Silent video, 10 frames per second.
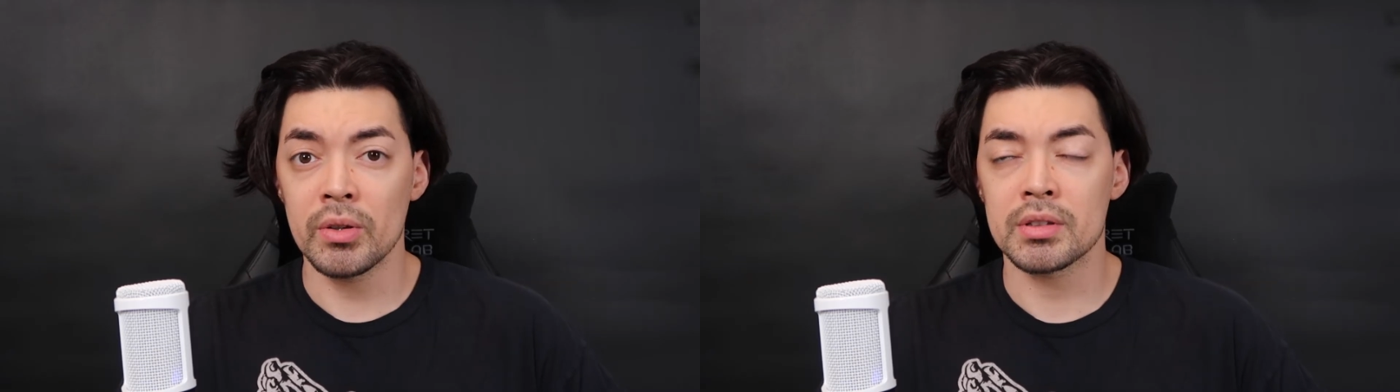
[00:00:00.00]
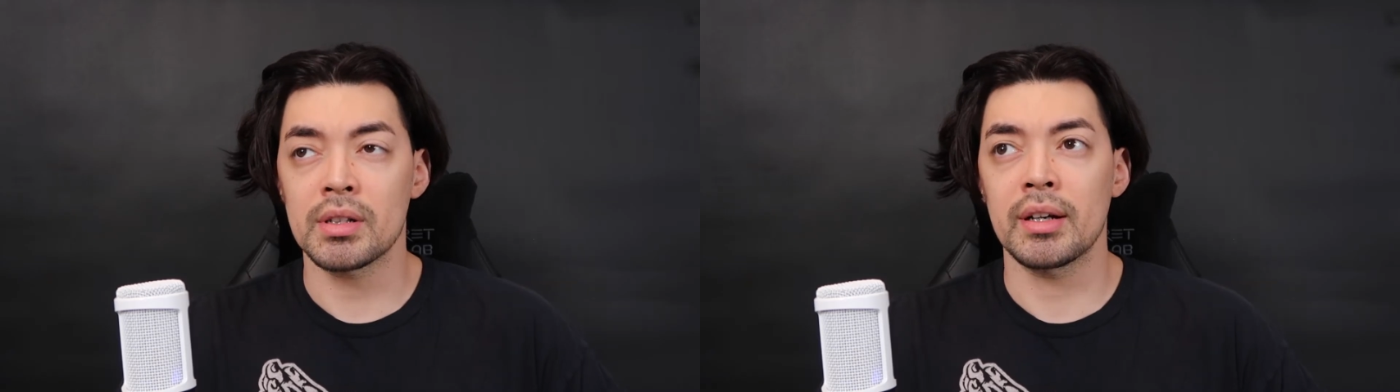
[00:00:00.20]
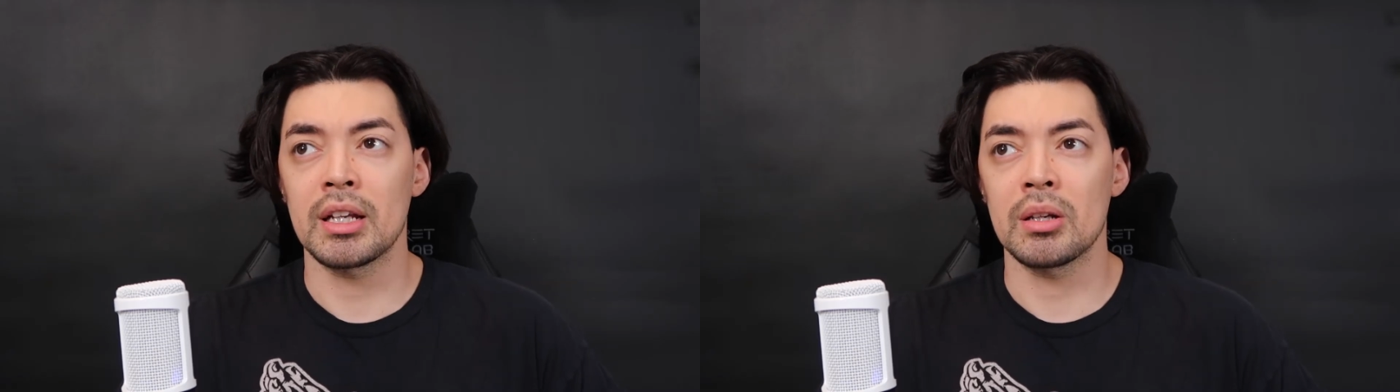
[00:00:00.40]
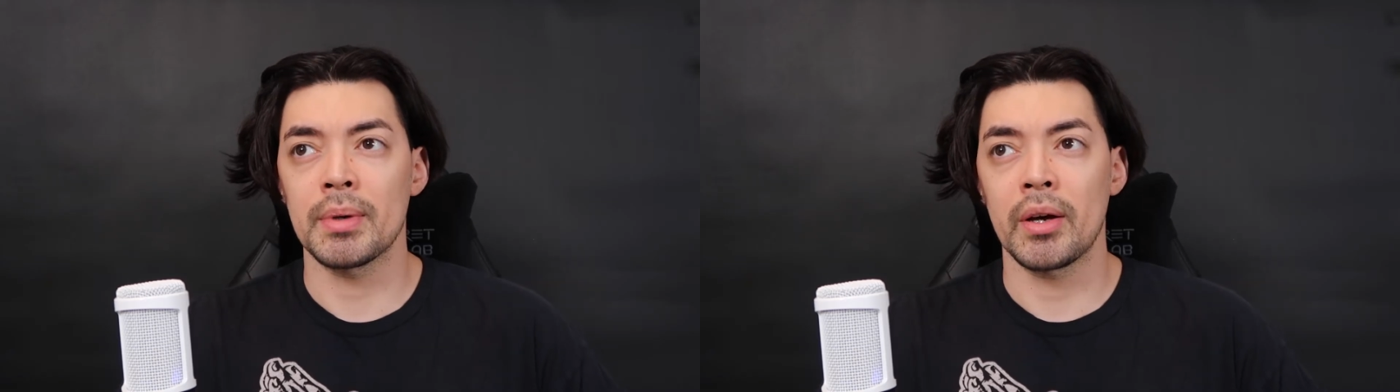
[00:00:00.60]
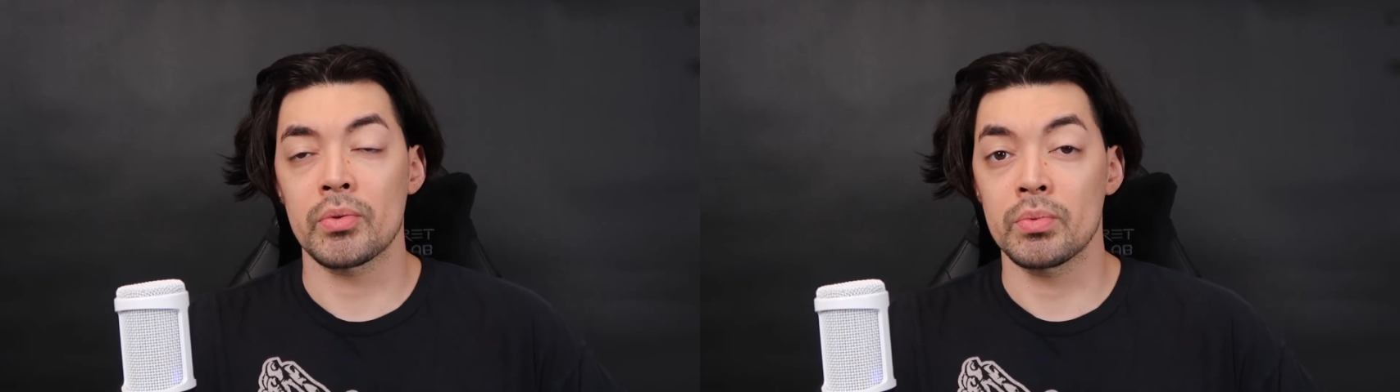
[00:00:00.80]
You're talking
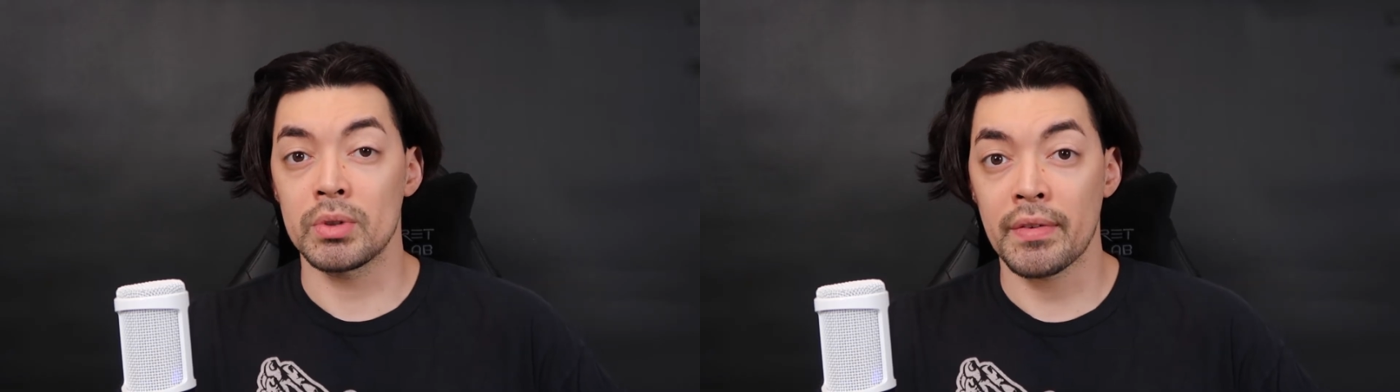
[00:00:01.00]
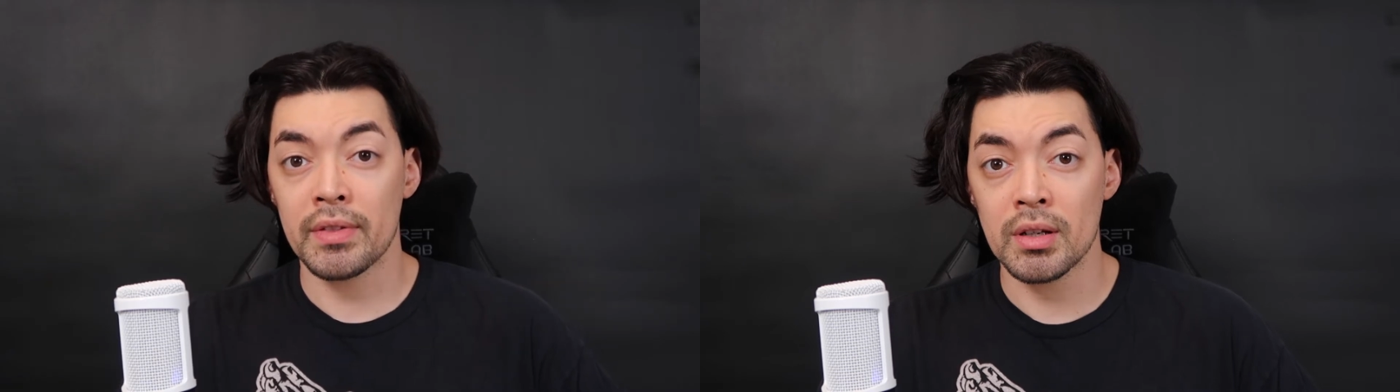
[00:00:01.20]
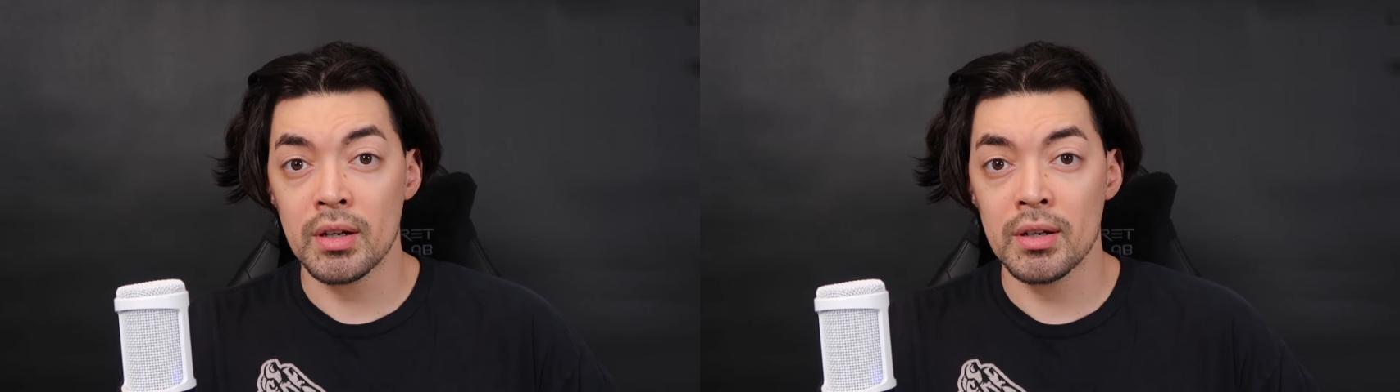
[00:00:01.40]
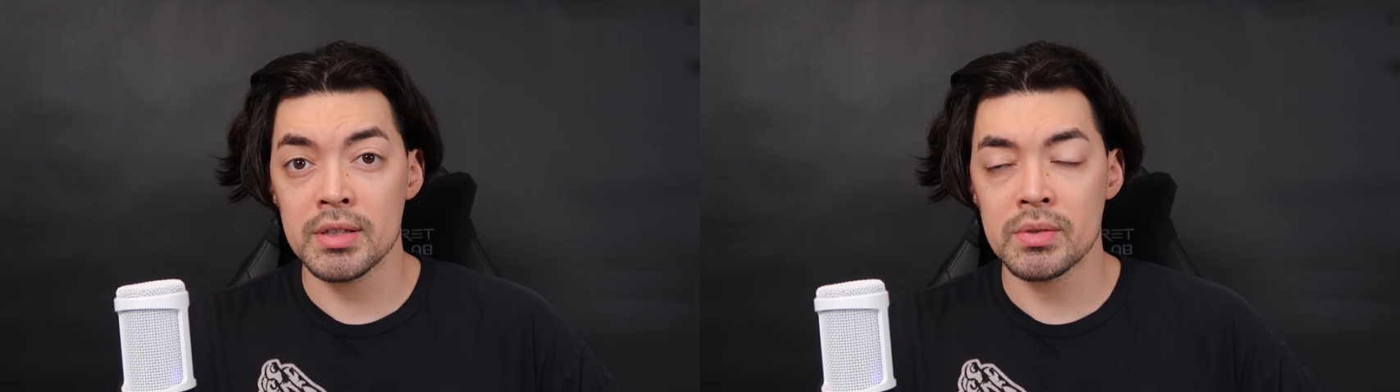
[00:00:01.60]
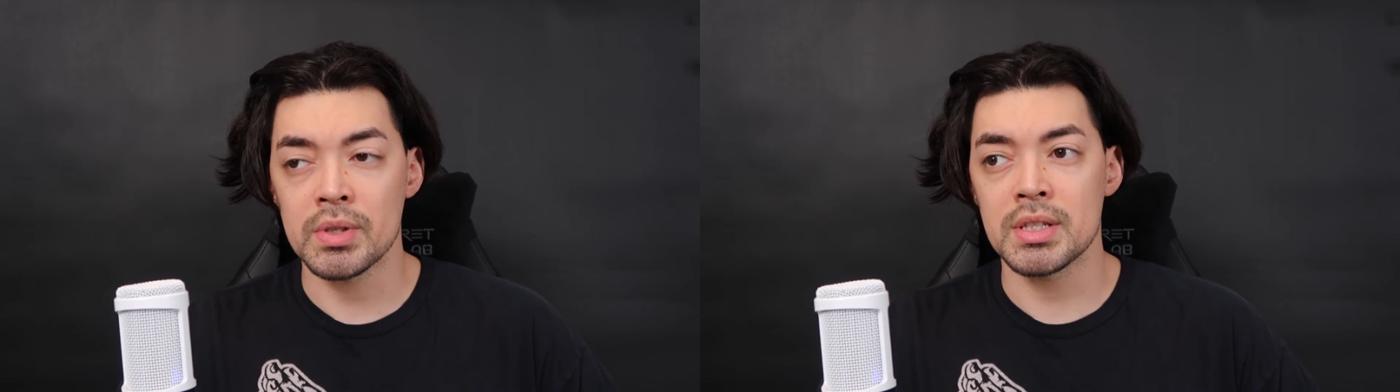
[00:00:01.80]
about the rule of
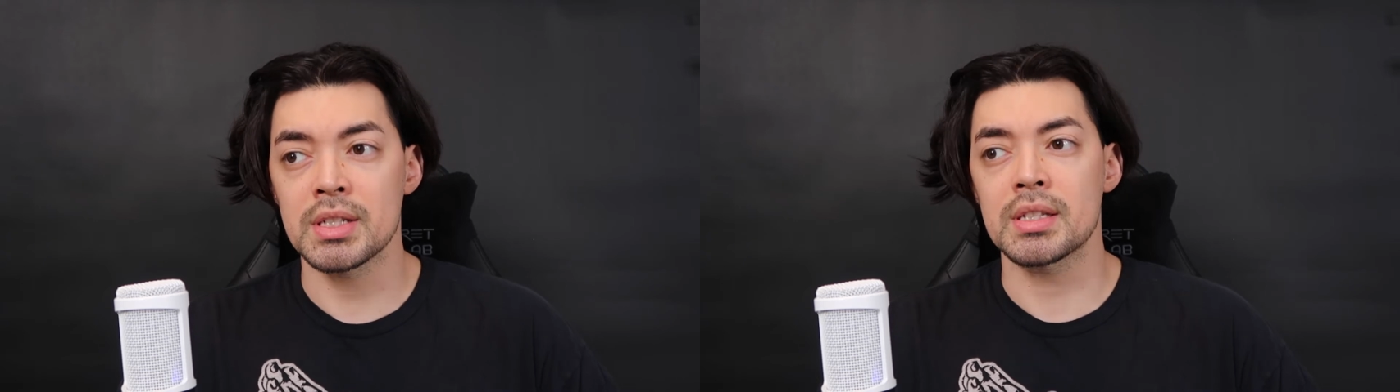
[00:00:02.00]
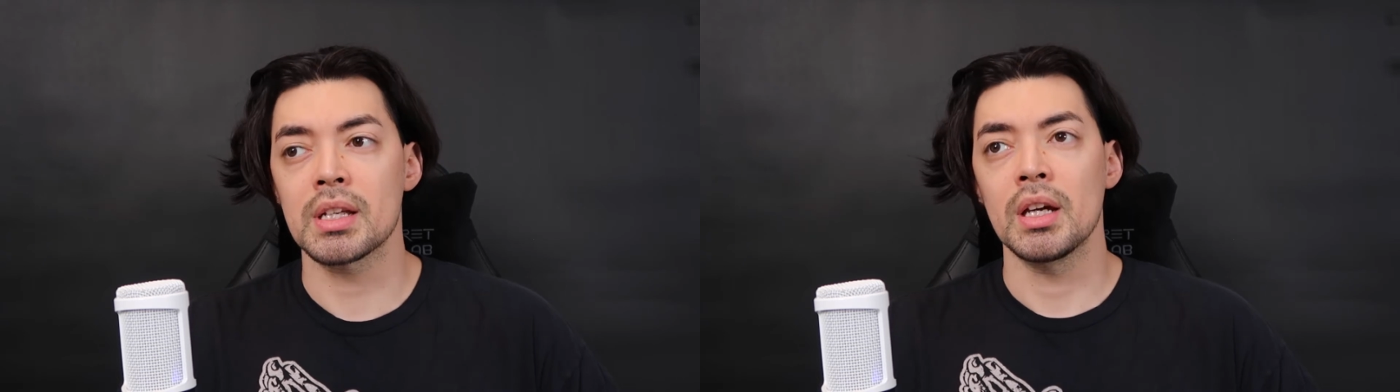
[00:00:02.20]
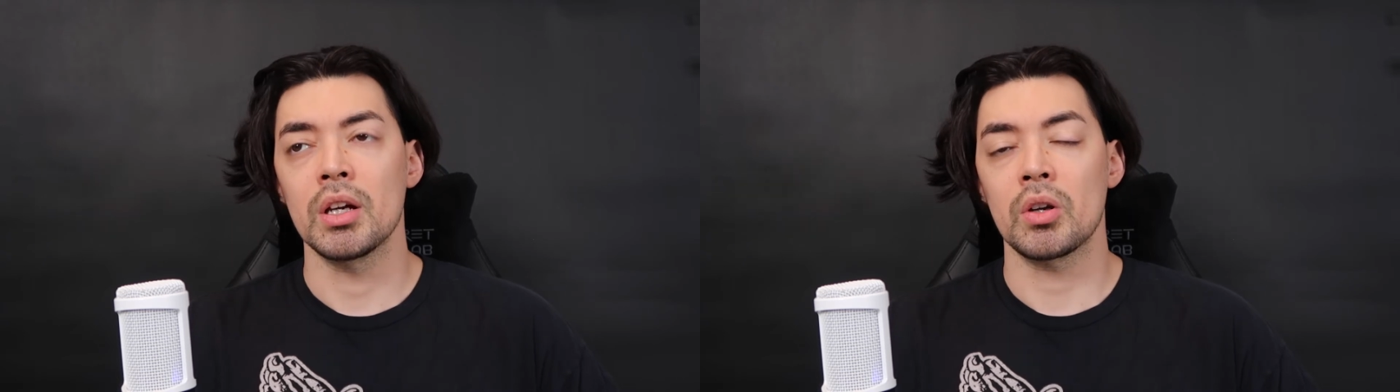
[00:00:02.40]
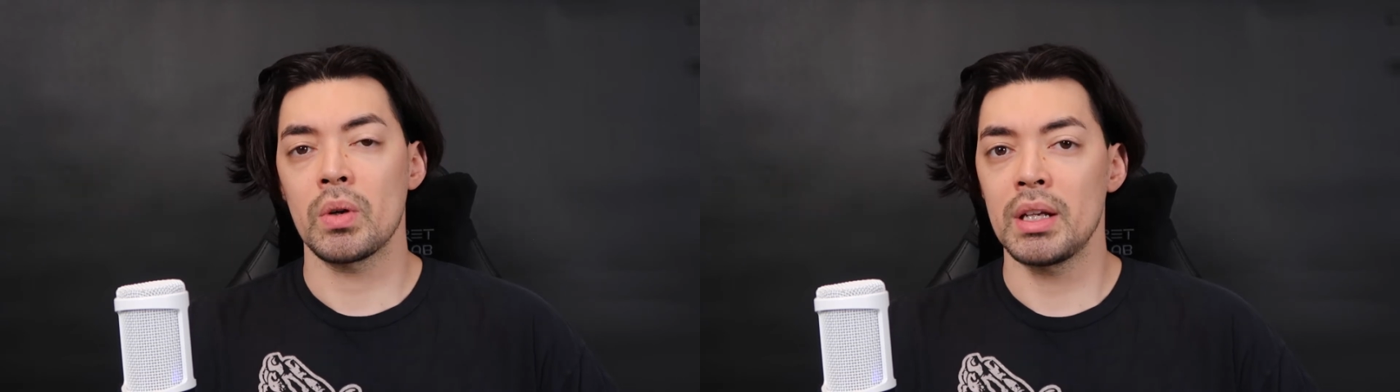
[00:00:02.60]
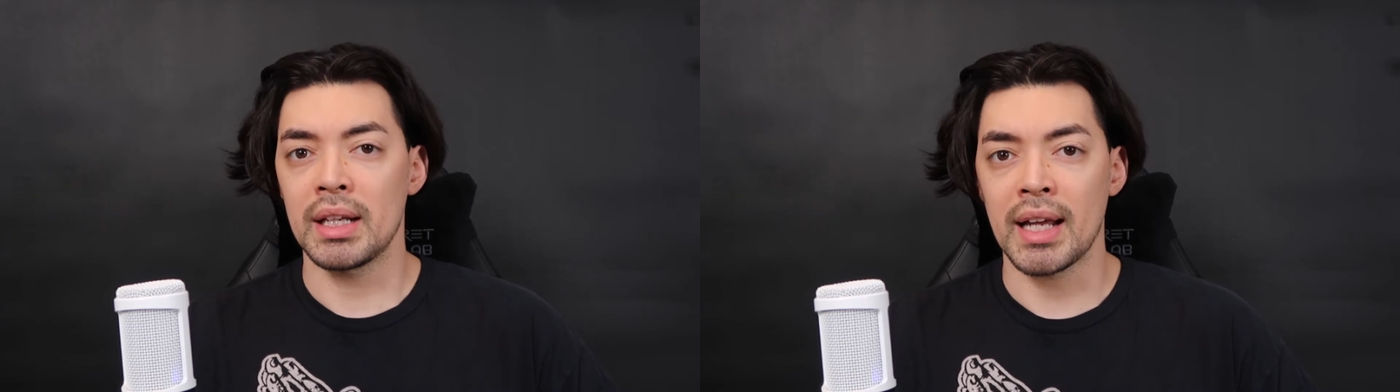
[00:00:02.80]
thirds, which is creating an